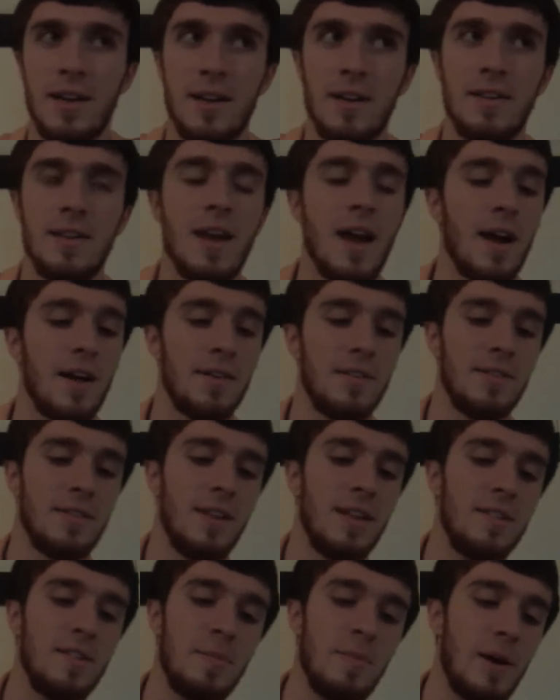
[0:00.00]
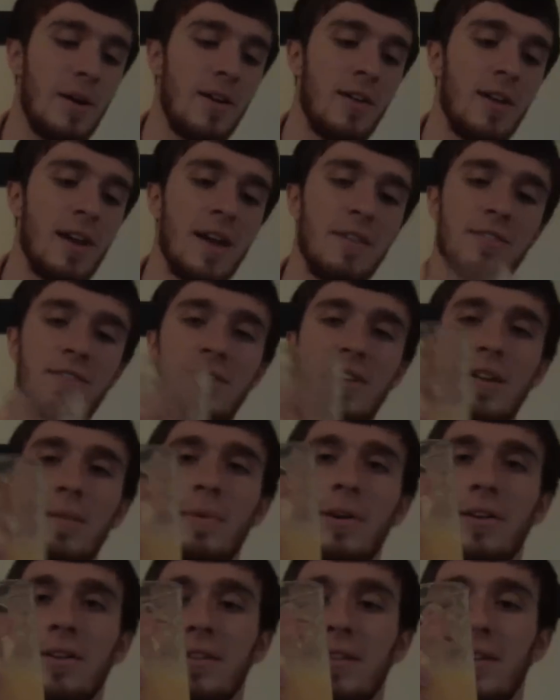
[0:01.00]
yeah, that's about all I had to say
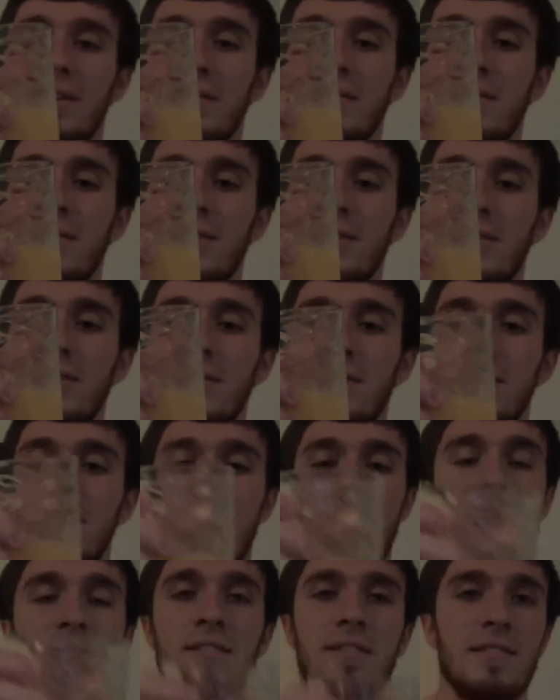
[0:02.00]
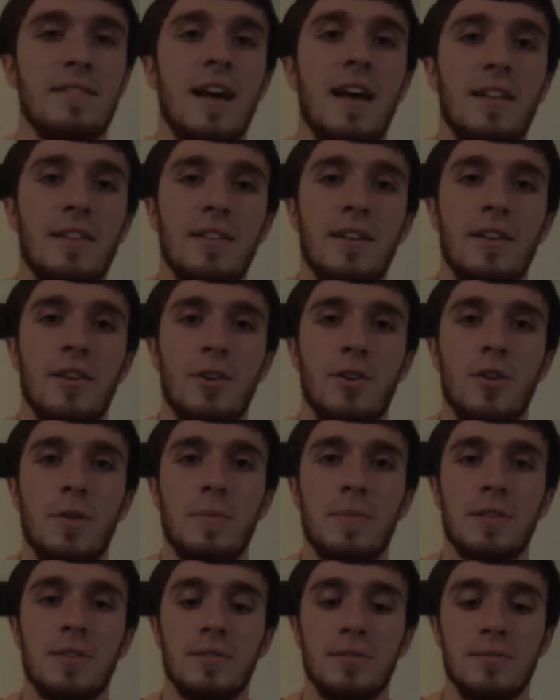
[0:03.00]
about it. It tastes exactly like a
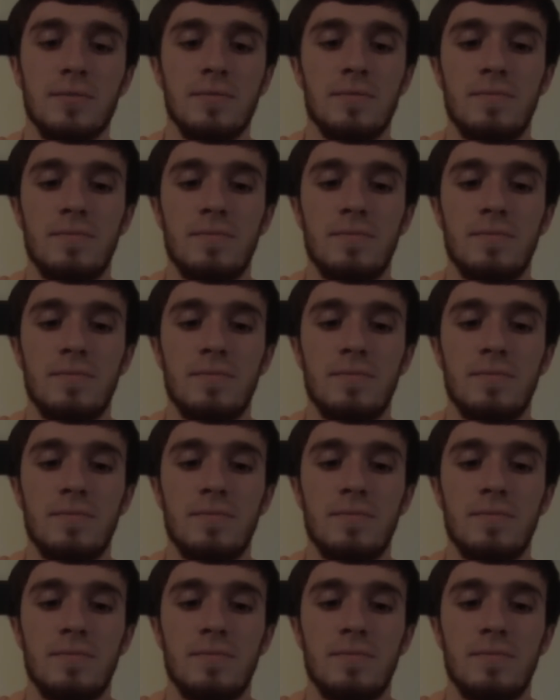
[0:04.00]
creamsicle.